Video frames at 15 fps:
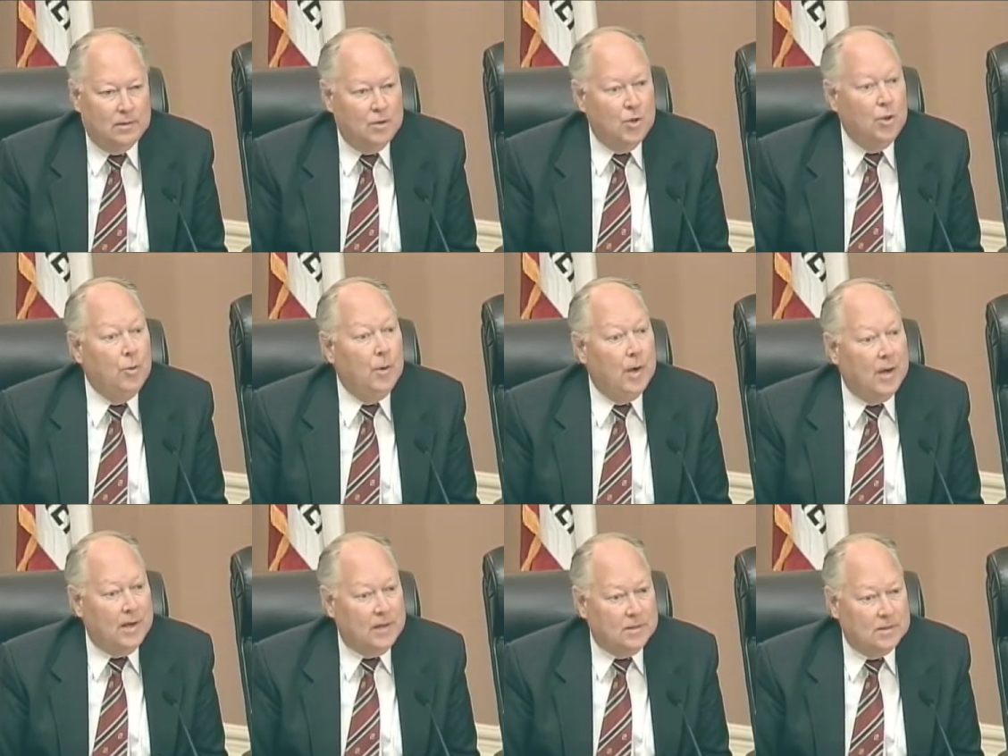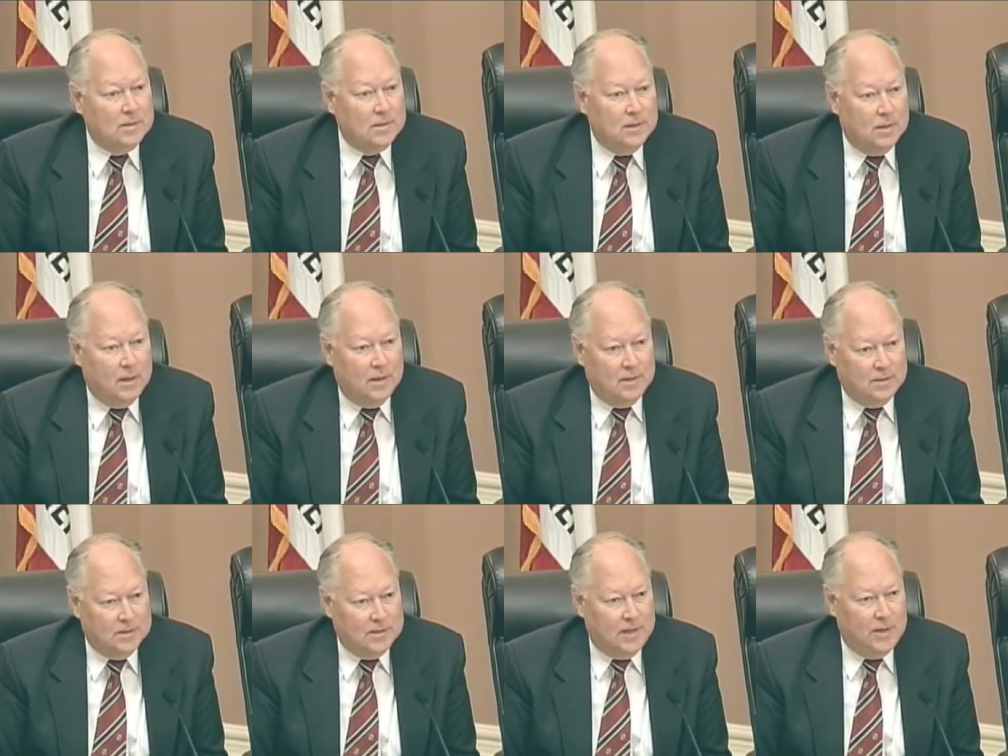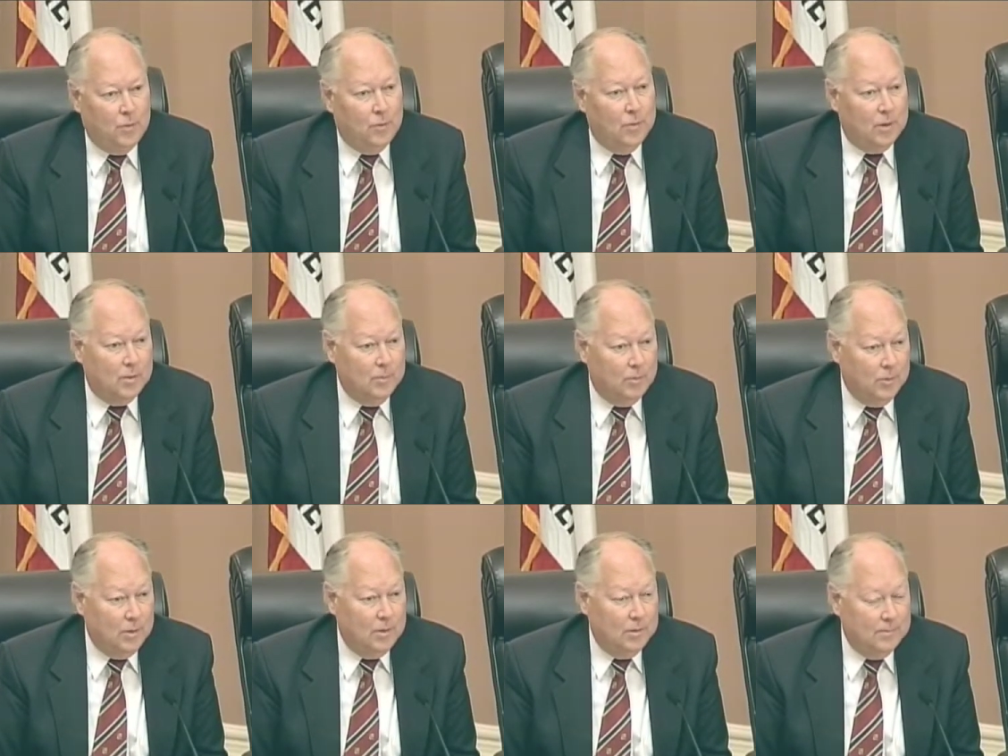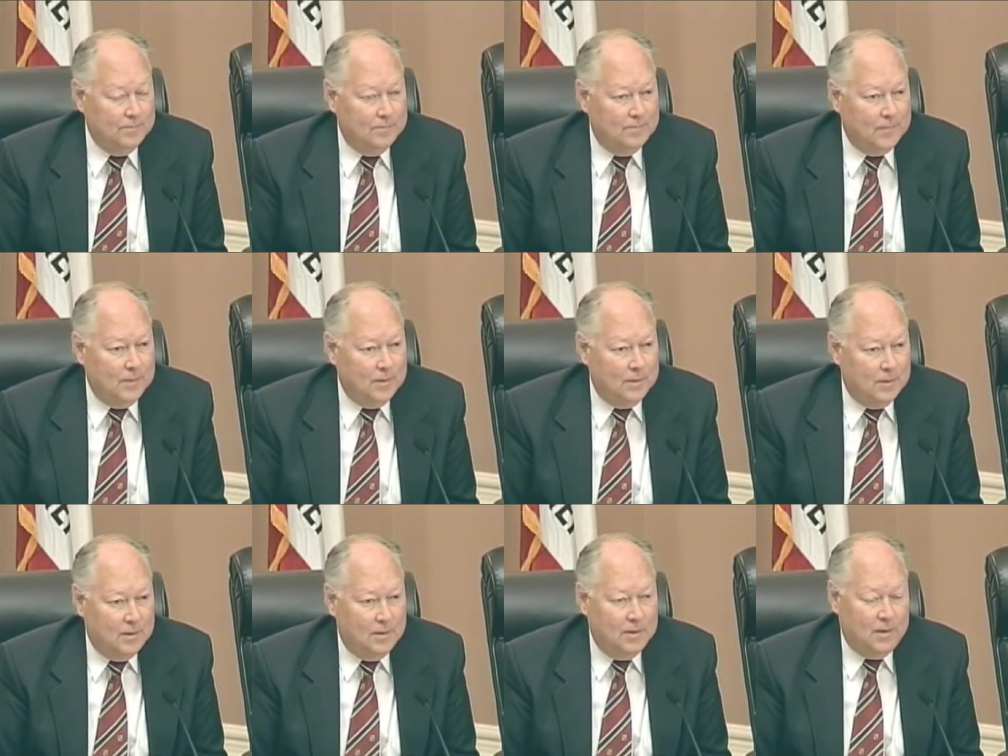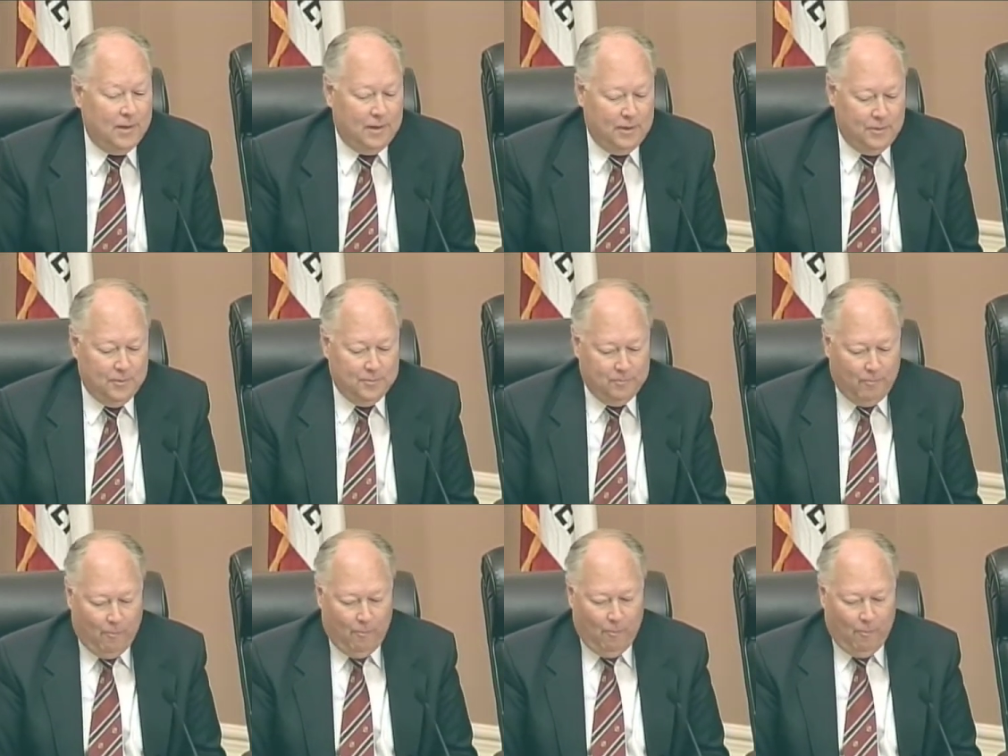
new eyes on the state water board. Thank you.